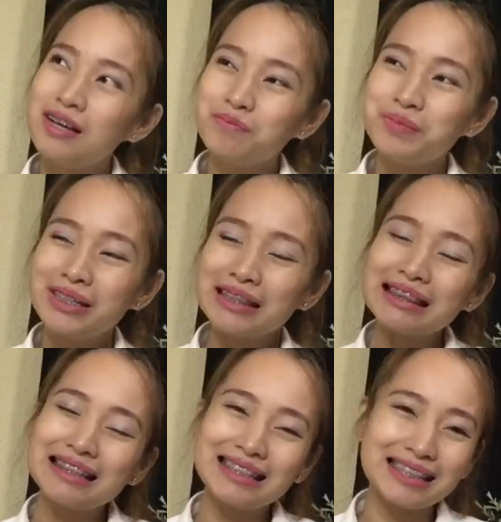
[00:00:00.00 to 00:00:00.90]
But
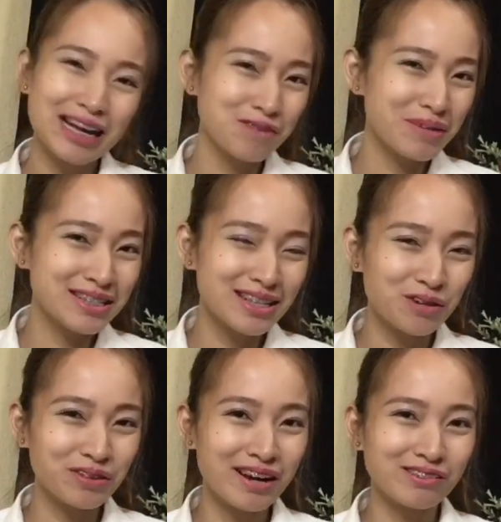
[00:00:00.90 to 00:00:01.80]
I may sound
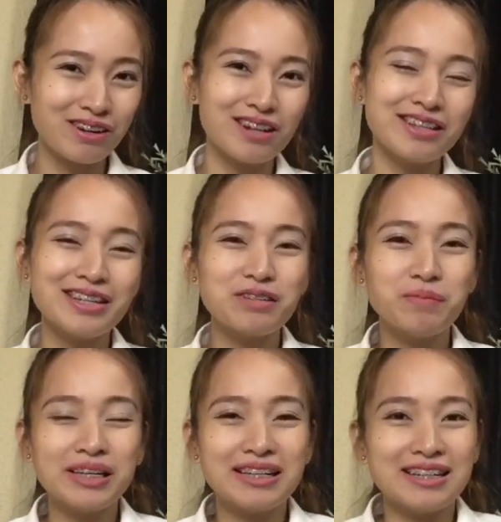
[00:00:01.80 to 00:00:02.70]
ironic
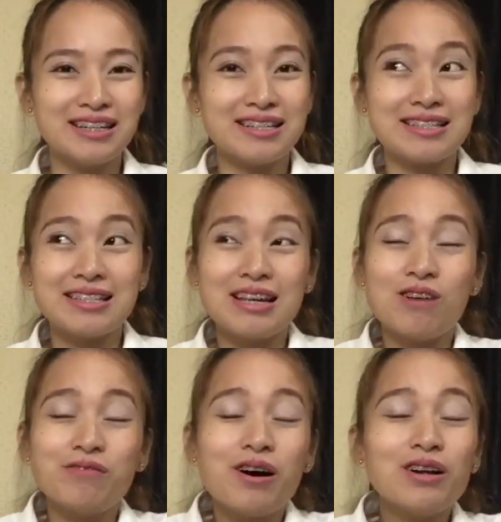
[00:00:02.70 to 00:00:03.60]
because
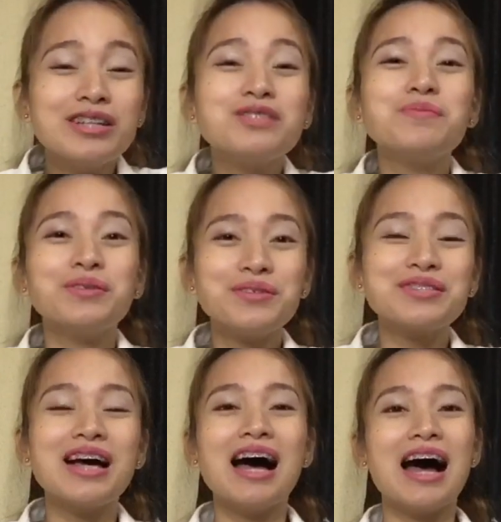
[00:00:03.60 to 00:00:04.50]
of all his books,
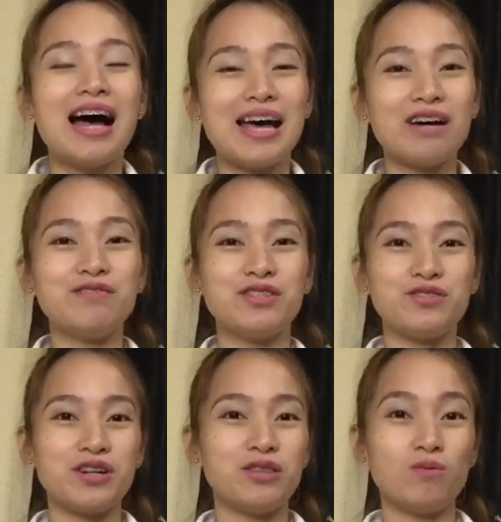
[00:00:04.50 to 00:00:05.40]
I have just
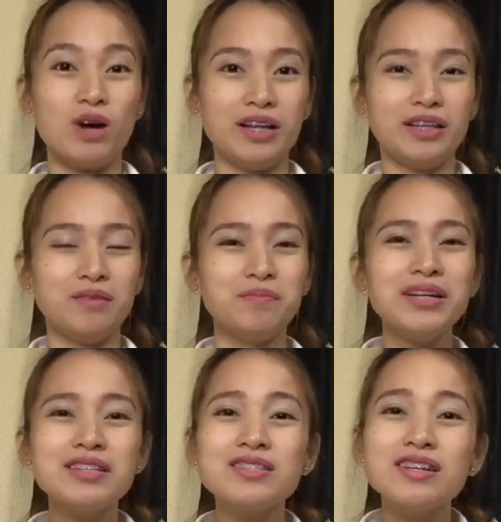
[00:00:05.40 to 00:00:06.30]
read one, but
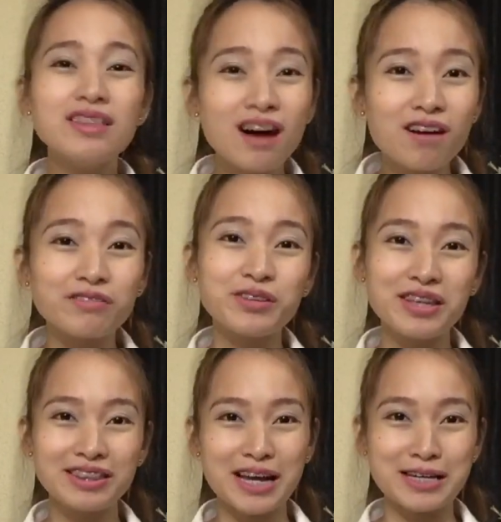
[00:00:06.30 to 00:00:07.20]
it's enough to
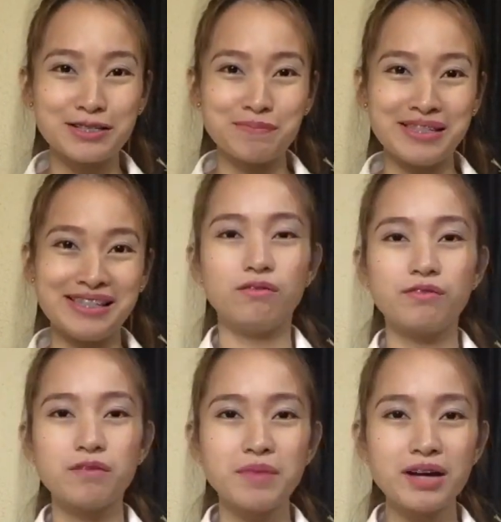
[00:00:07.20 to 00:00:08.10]
entice me.
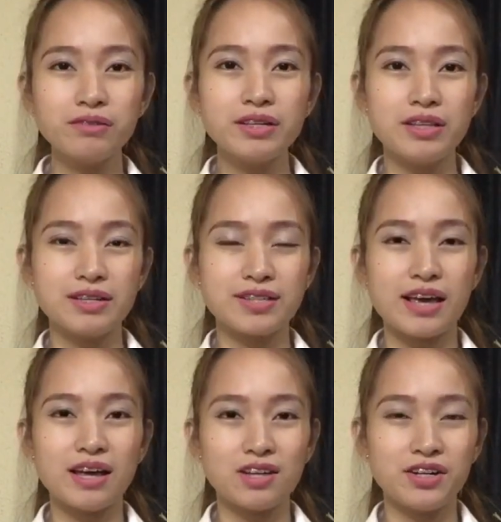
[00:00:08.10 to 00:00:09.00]
From my readings, I
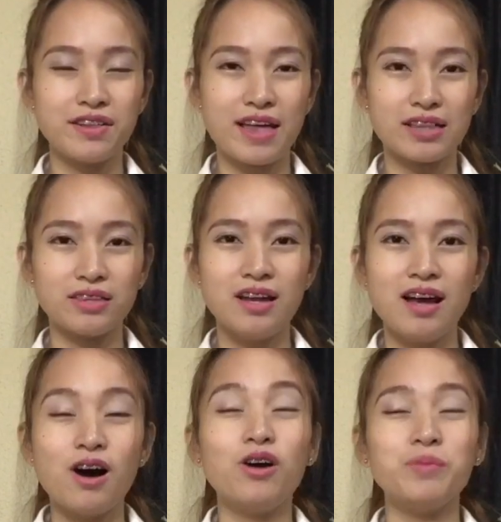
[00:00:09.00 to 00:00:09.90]
gather that,
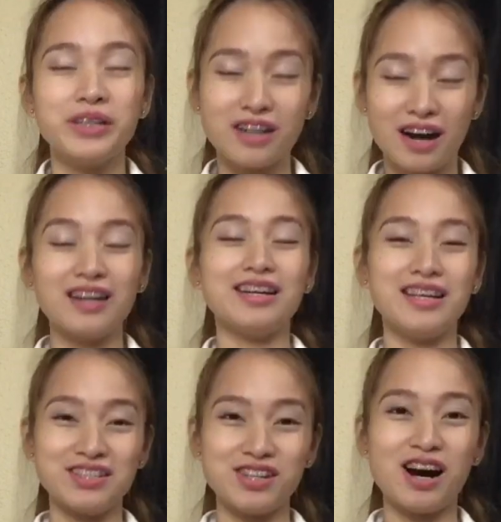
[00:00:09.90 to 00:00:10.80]
oh my god,
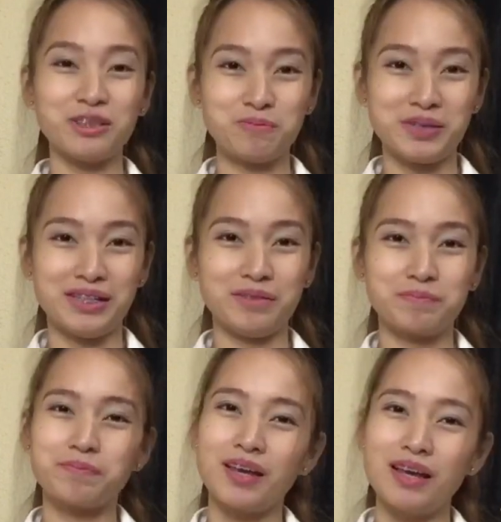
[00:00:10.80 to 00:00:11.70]
he's got me.
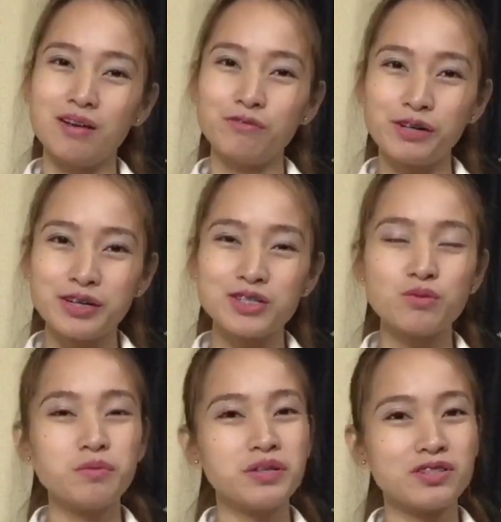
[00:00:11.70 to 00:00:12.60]
First, we
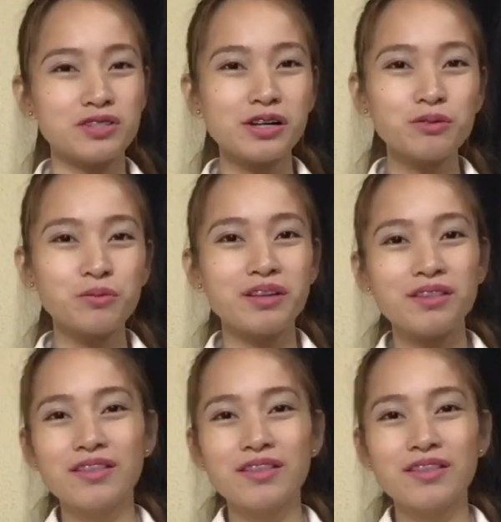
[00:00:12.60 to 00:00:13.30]
will start with